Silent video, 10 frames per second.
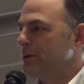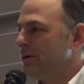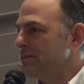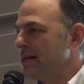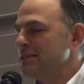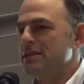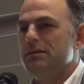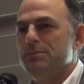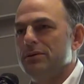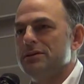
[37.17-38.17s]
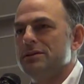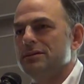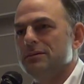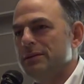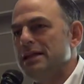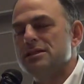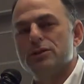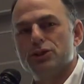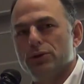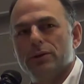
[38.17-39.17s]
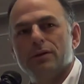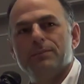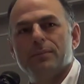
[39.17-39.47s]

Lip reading: because that's in the bulletin or that's in the journal.